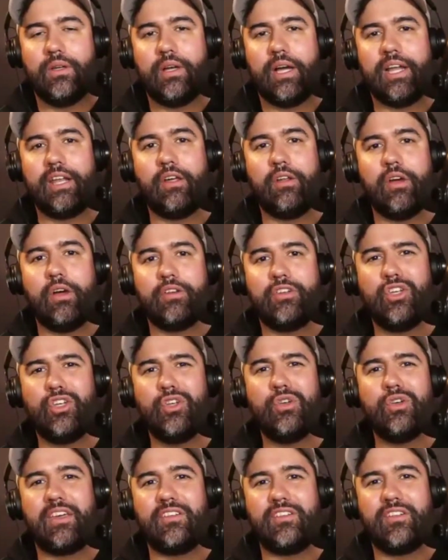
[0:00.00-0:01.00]
I don't know. Do you,
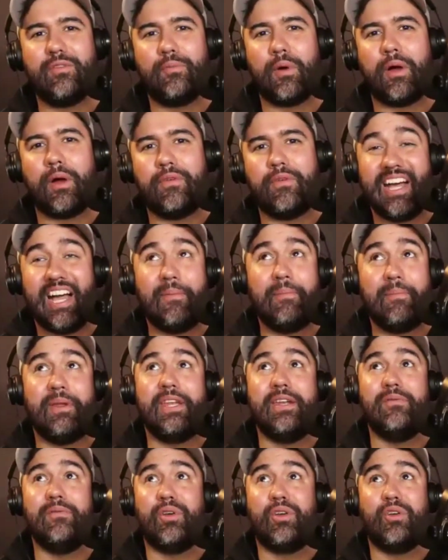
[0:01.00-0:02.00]
because I've been
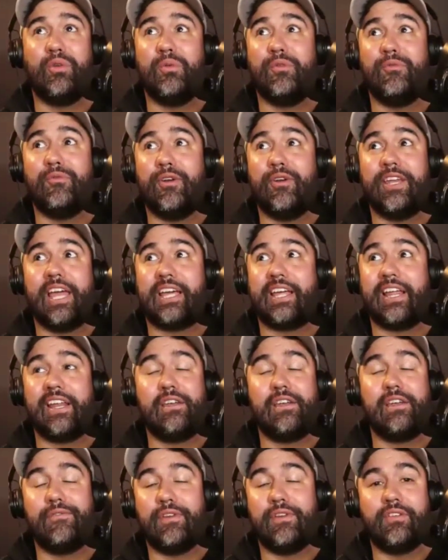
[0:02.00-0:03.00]
in recruitment for a decade
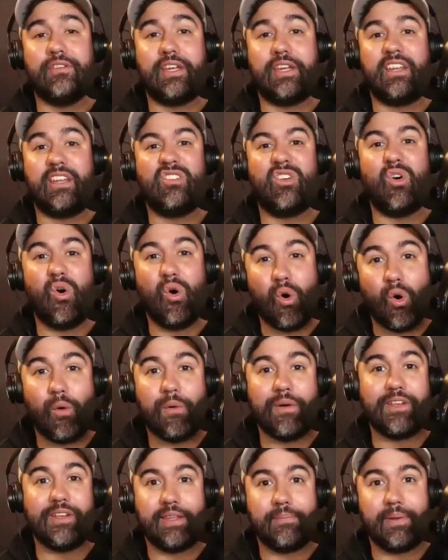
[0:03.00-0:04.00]
and it feels like it's
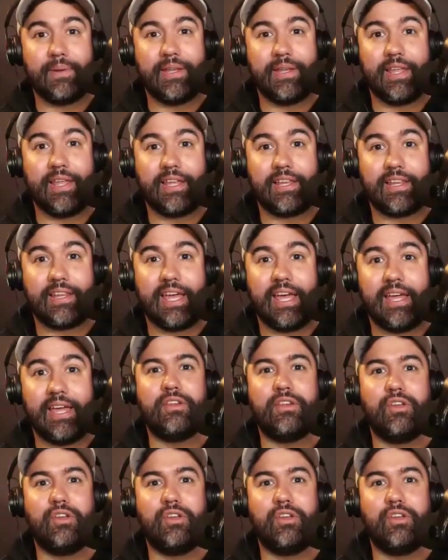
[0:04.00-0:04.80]
always been like that.